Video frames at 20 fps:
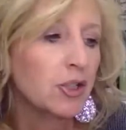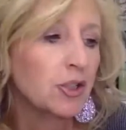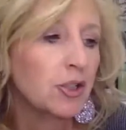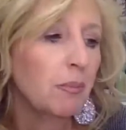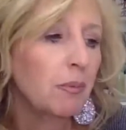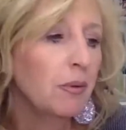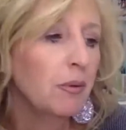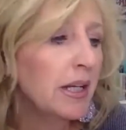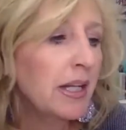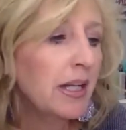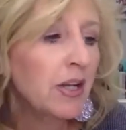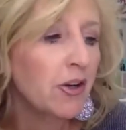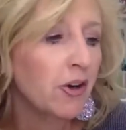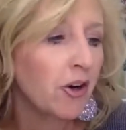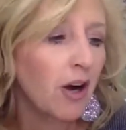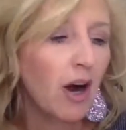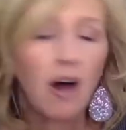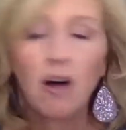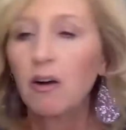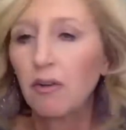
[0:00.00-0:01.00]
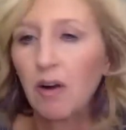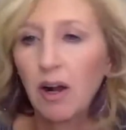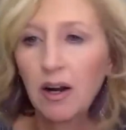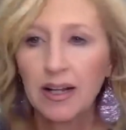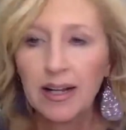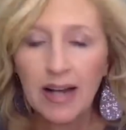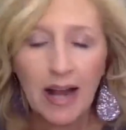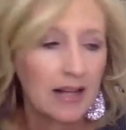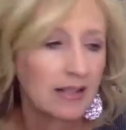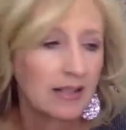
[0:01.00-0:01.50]
depleting your
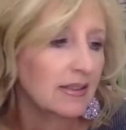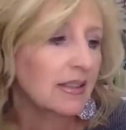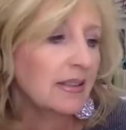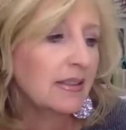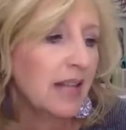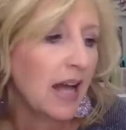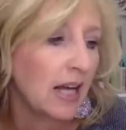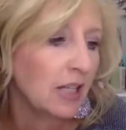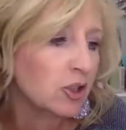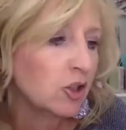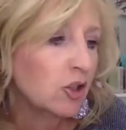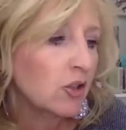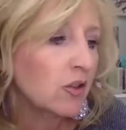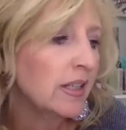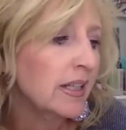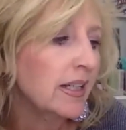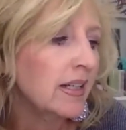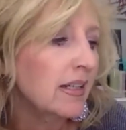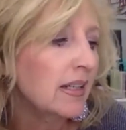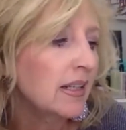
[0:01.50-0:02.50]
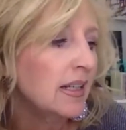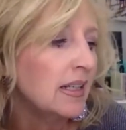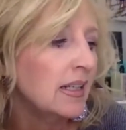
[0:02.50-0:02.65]
hyaluronic acid naturally,